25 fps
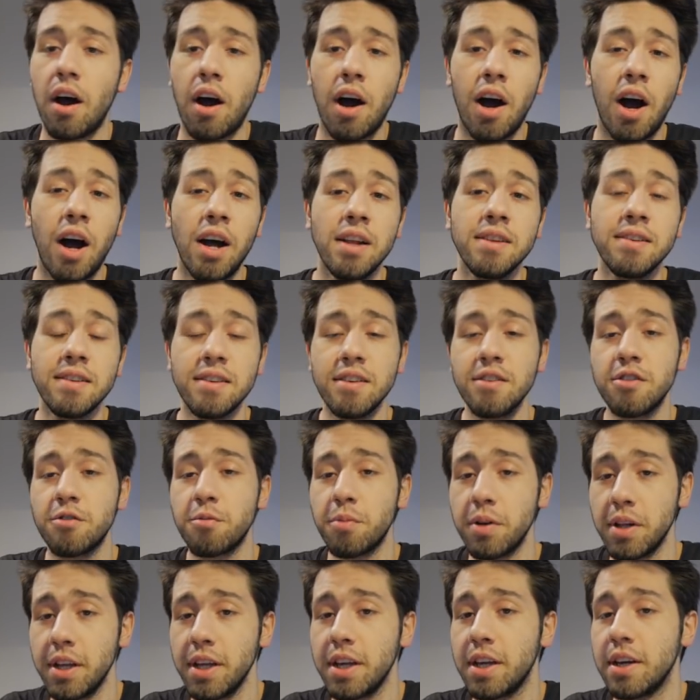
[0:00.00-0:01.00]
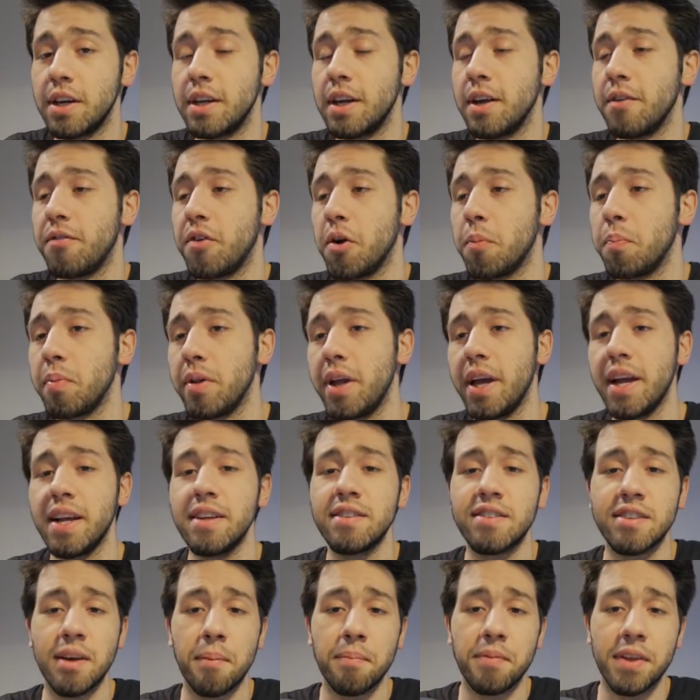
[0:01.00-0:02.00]
Haunt is really good if you're
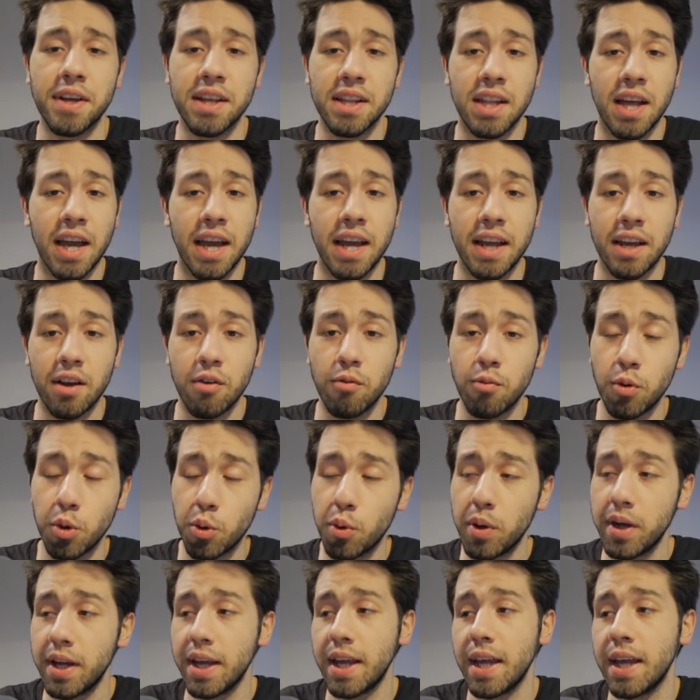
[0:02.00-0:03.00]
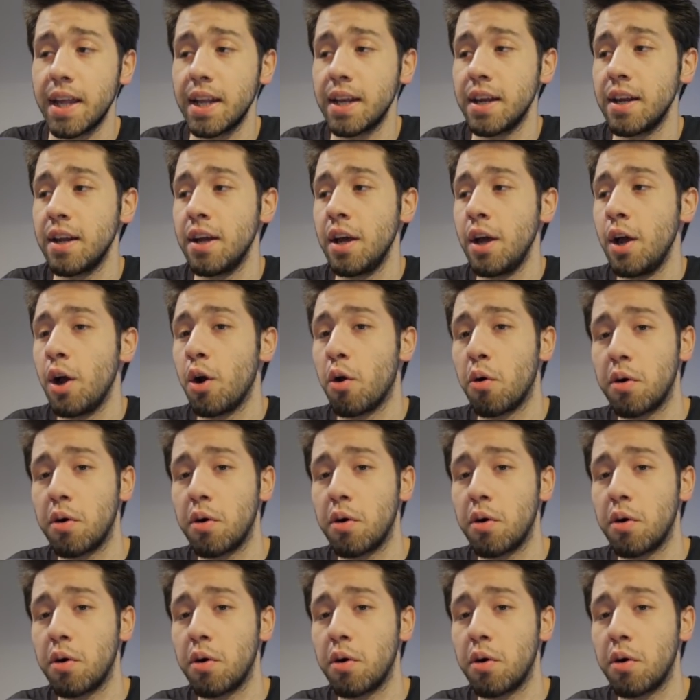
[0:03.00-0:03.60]
playing something like Ruahin